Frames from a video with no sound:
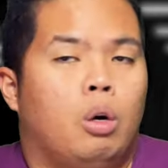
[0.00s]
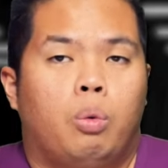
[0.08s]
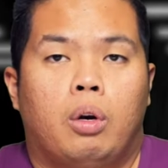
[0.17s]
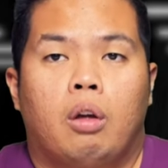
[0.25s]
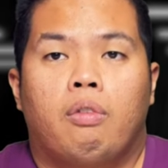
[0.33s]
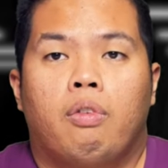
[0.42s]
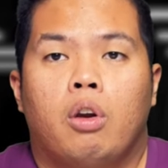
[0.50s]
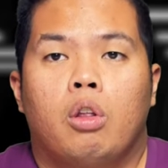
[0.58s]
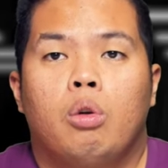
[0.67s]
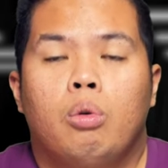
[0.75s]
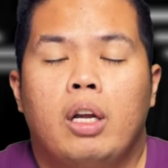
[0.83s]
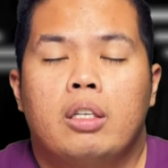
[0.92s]
Without further
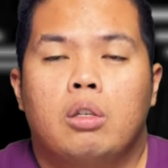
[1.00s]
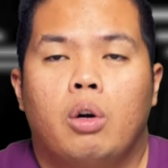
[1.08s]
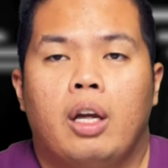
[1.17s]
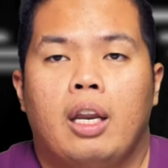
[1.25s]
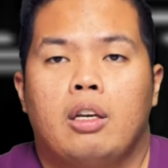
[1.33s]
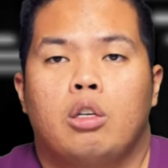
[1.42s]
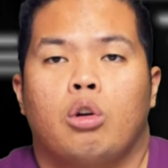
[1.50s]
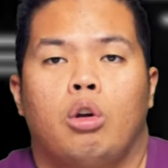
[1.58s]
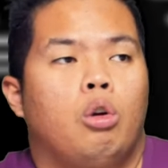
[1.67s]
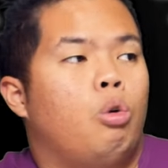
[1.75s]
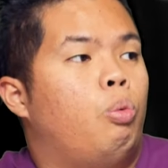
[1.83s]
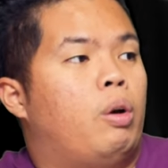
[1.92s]
ado, let's go ahead and show
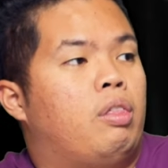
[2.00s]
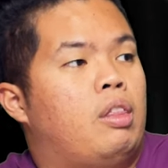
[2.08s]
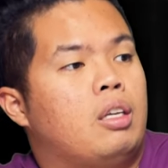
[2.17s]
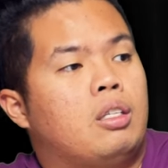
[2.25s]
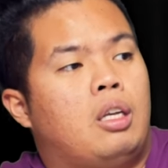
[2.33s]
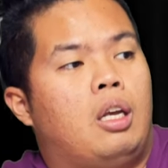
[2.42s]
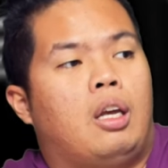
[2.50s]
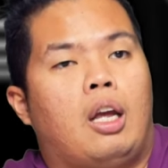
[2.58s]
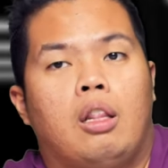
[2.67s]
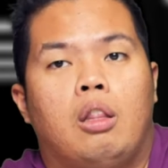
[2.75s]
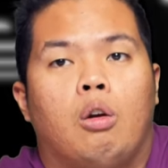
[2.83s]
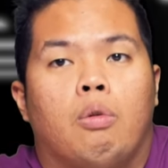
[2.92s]
you what this thing
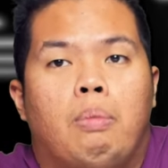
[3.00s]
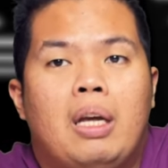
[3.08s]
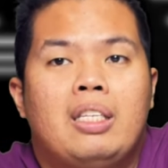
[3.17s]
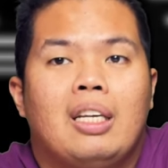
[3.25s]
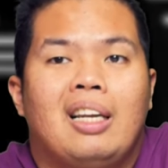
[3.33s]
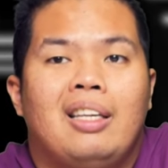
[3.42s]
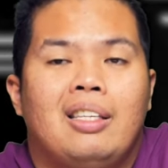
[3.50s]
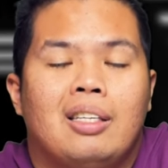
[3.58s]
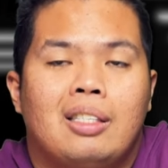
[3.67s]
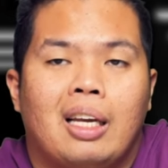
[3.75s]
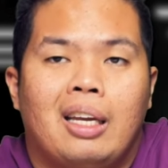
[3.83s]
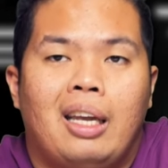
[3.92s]
can do. Basically,
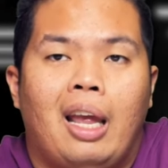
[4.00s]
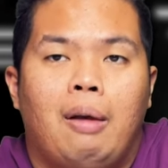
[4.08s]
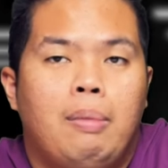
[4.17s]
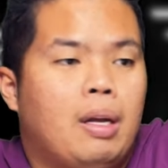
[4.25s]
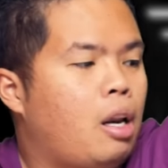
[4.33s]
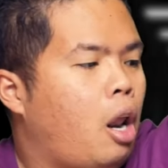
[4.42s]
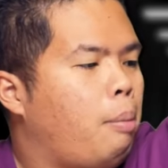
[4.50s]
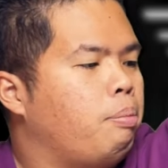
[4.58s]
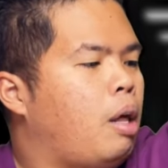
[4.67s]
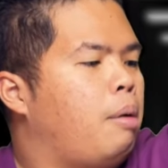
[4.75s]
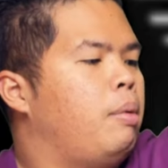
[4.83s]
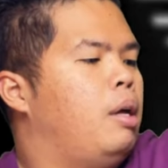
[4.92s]
this is a gaming
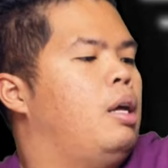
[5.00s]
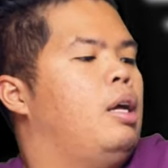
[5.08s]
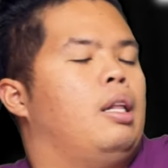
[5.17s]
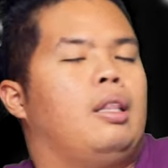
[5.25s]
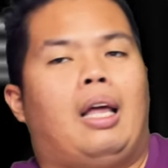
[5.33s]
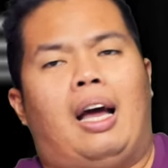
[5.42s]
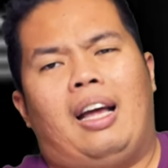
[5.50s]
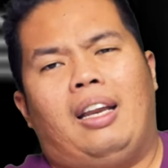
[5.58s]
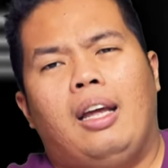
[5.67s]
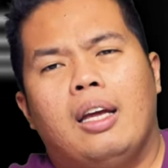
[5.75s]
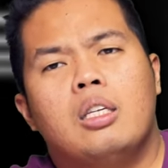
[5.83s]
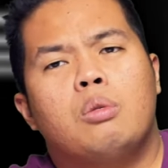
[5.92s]
laptop
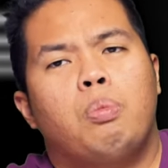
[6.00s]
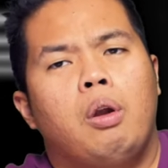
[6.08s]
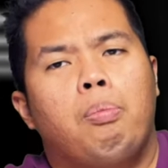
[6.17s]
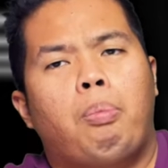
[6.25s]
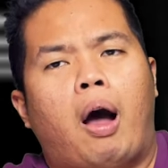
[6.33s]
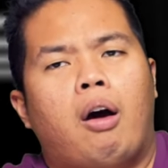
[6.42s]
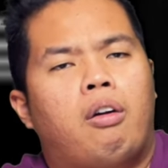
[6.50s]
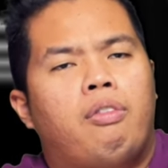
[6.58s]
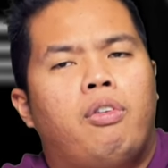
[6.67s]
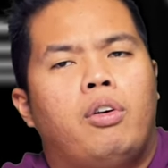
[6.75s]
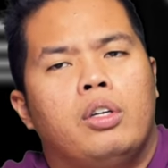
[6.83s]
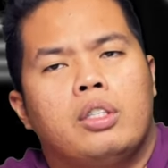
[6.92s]
that is pretty
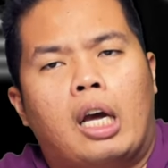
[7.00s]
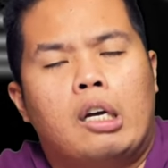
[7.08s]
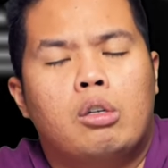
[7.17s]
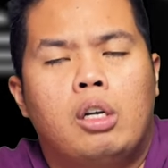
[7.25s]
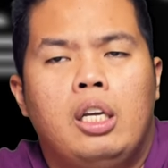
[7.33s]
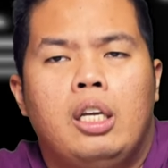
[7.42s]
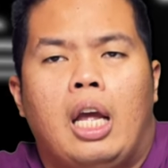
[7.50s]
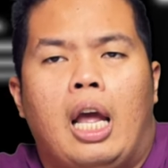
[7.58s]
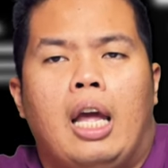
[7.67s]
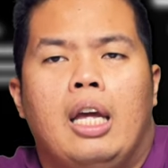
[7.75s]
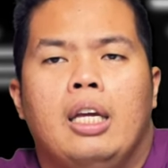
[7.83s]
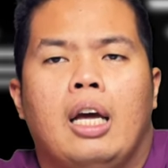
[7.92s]
powerful. It's actually
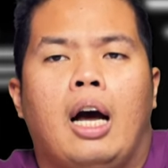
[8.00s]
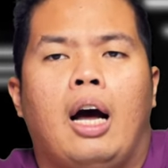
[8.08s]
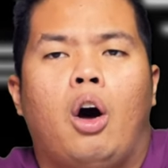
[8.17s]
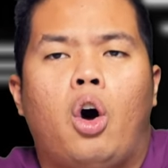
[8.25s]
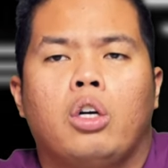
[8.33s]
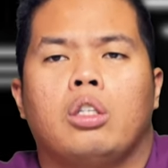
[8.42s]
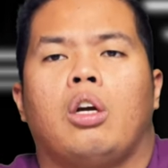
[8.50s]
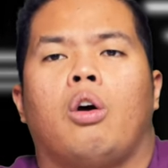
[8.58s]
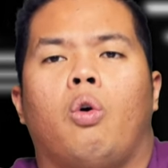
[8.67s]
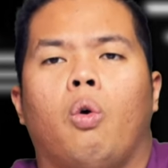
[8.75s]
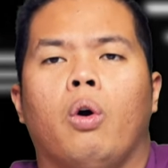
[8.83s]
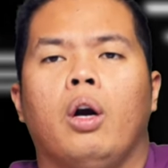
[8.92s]
a
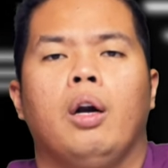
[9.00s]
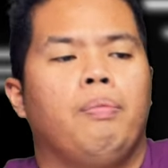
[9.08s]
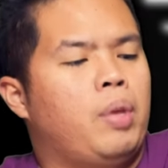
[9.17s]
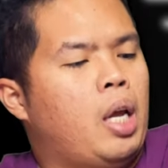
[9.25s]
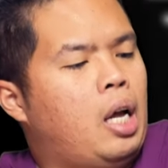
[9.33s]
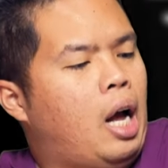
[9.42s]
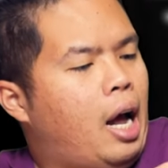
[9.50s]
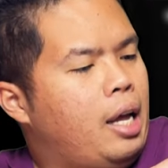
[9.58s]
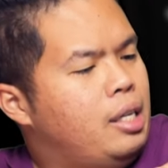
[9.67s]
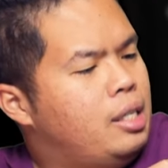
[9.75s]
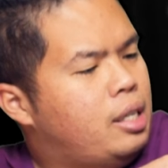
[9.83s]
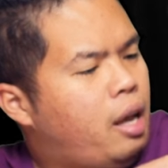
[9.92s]
octa-core
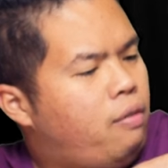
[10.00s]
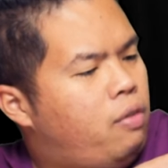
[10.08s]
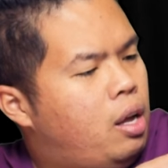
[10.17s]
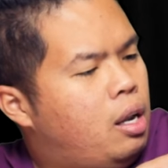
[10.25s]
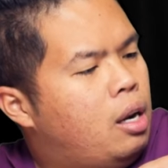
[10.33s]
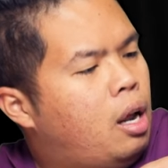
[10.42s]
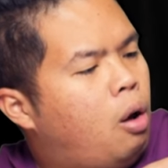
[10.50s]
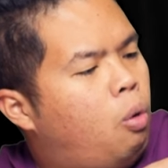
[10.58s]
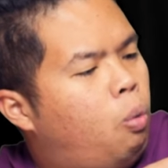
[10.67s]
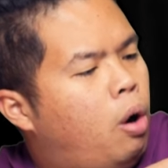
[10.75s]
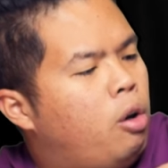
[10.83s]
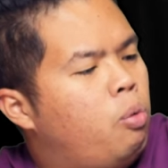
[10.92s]

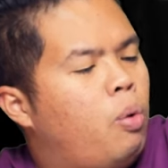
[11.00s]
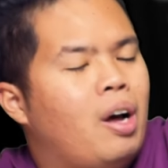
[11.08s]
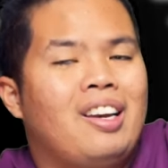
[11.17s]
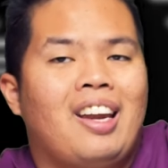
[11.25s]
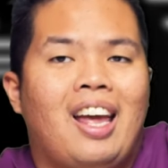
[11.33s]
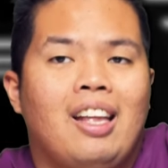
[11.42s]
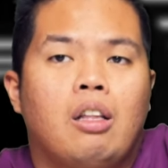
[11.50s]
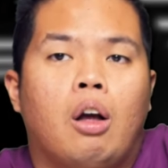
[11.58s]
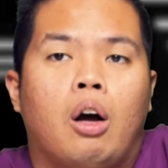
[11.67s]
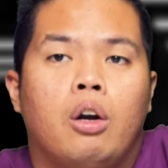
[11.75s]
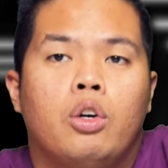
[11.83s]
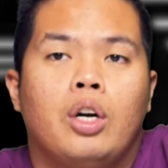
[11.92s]

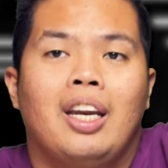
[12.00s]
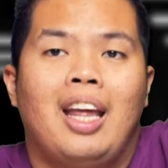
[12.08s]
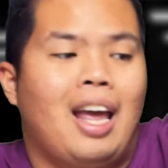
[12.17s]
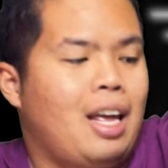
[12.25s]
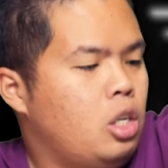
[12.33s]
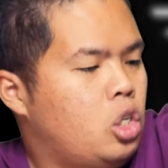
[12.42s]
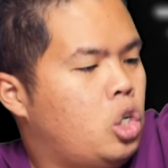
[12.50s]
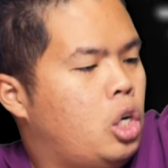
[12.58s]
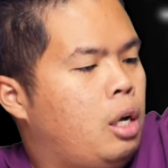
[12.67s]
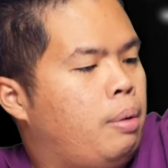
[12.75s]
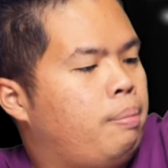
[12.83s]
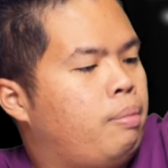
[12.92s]
i7-11800H
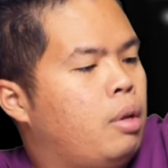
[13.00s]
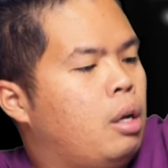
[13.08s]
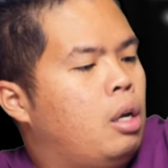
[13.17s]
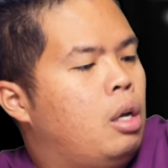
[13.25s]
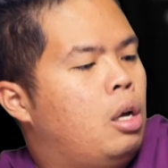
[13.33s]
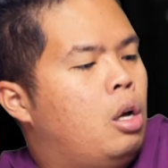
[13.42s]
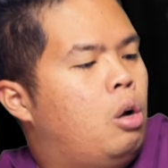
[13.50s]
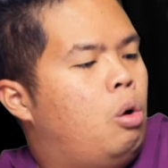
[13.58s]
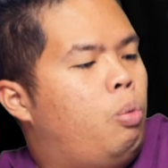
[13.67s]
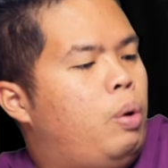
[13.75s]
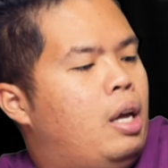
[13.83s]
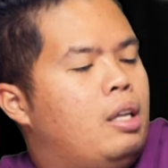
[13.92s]

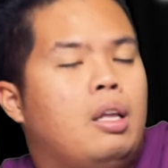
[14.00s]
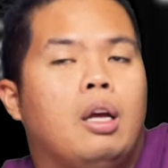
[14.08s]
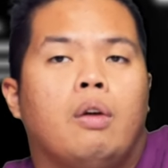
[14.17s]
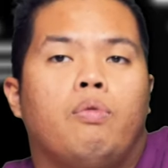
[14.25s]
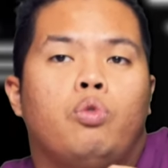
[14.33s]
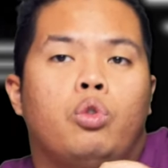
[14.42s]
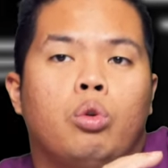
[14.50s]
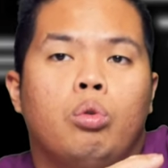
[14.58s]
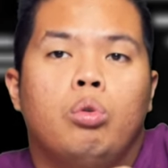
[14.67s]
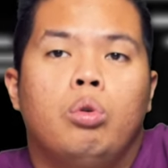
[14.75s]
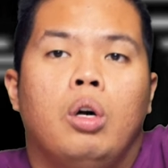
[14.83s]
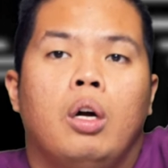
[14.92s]
with
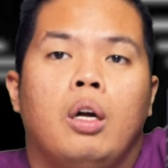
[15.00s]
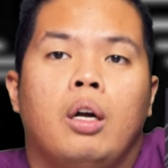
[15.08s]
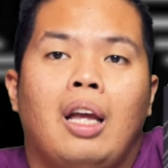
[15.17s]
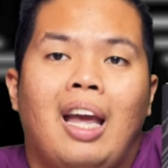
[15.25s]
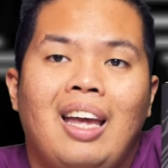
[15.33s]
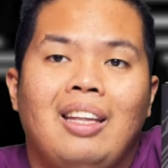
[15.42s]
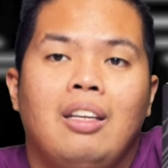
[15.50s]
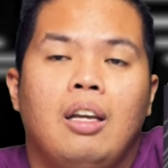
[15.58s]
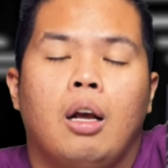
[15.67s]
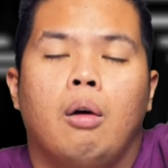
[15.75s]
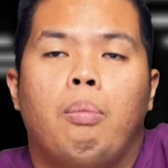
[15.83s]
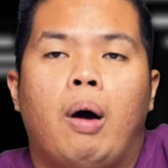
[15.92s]
2
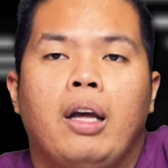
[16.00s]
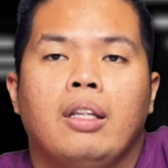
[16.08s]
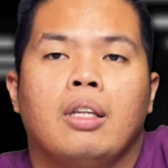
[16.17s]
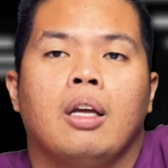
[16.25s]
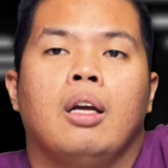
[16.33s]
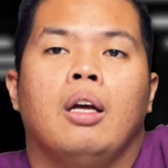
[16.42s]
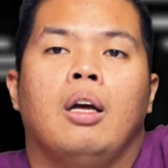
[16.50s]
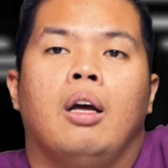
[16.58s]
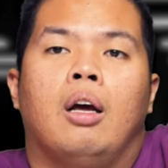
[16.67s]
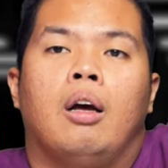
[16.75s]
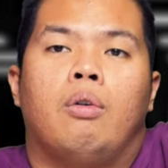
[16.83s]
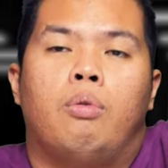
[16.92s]
8GB
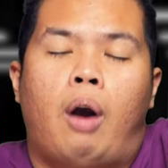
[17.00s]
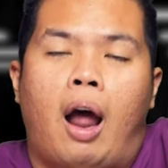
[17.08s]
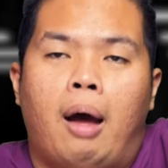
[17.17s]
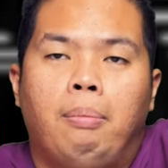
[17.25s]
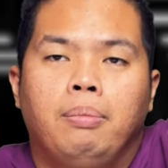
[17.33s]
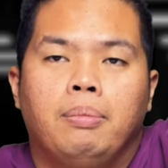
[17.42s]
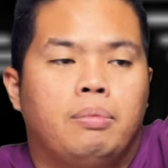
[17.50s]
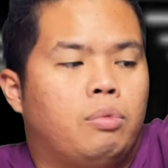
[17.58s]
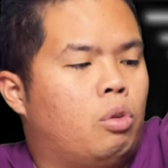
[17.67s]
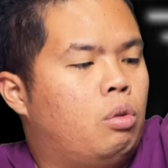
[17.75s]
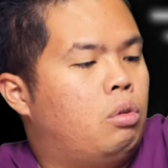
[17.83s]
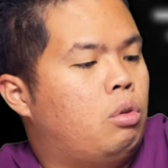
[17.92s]
RAM.
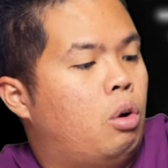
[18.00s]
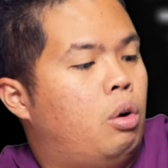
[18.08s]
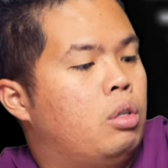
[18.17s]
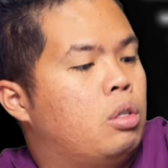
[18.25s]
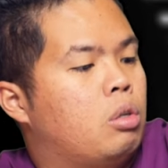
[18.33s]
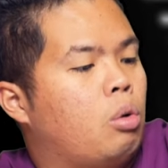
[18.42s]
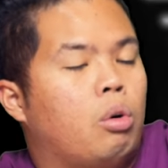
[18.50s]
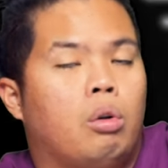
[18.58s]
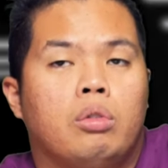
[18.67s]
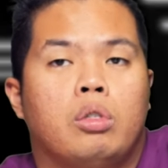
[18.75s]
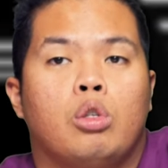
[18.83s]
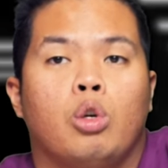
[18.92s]
So it
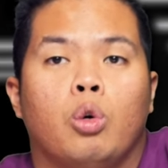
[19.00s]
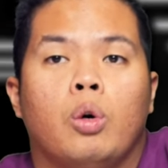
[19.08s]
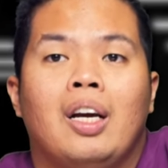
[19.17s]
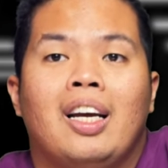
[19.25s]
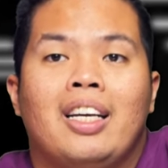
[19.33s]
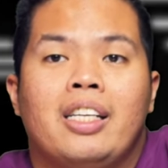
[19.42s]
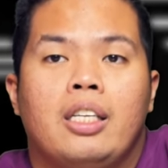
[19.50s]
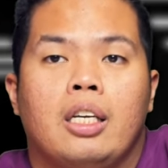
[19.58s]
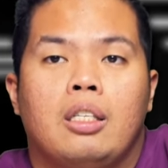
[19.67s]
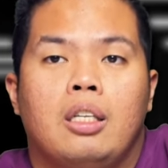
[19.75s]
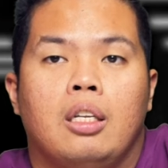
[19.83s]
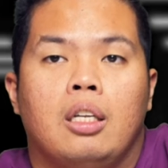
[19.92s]
totals to
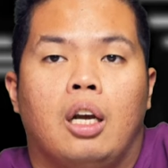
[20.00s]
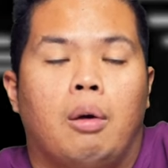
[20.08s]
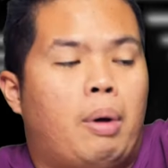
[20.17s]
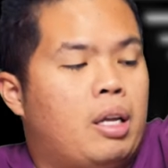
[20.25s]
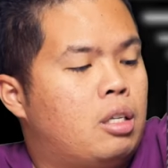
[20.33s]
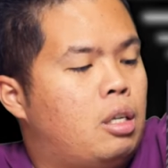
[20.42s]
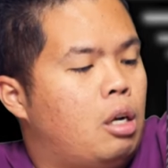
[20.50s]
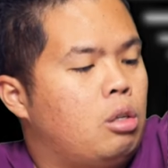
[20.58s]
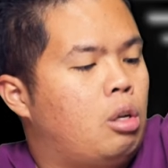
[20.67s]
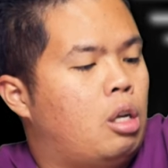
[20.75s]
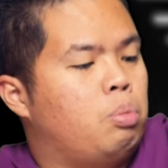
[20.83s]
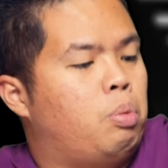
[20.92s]
16 gigabytes there,
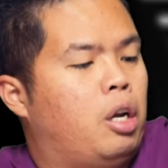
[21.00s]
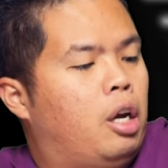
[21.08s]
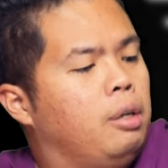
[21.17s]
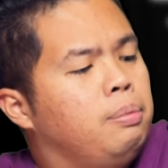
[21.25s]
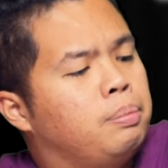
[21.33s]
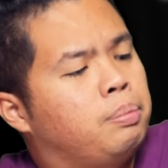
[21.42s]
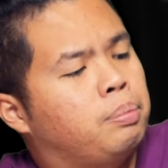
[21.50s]
so that's pretty good.